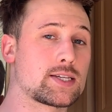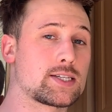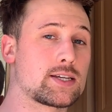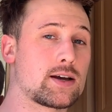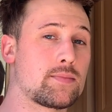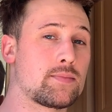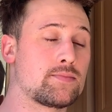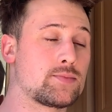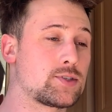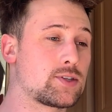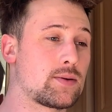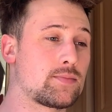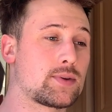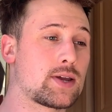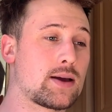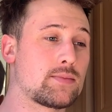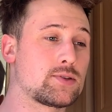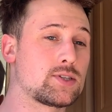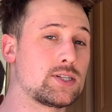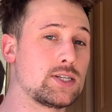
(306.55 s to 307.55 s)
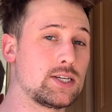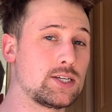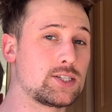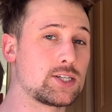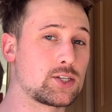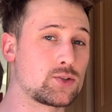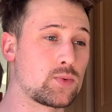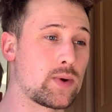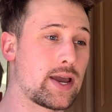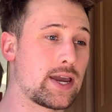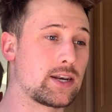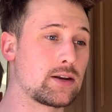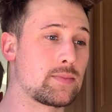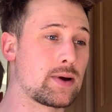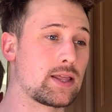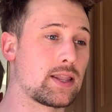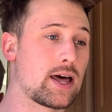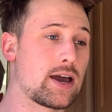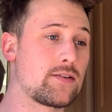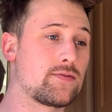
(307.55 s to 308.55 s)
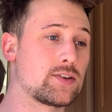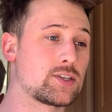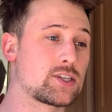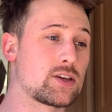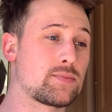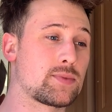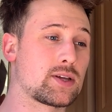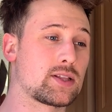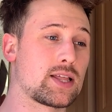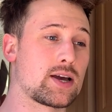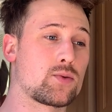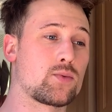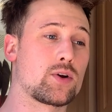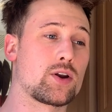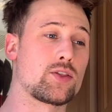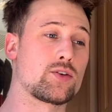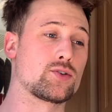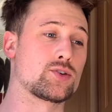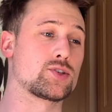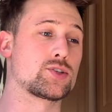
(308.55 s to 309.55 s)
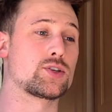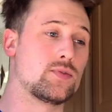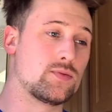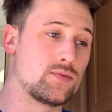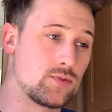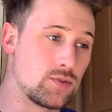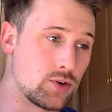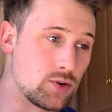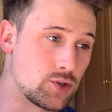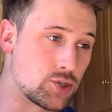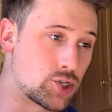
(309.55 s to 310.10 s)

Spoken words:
sometimes sneaks its way into my life, is something like one of those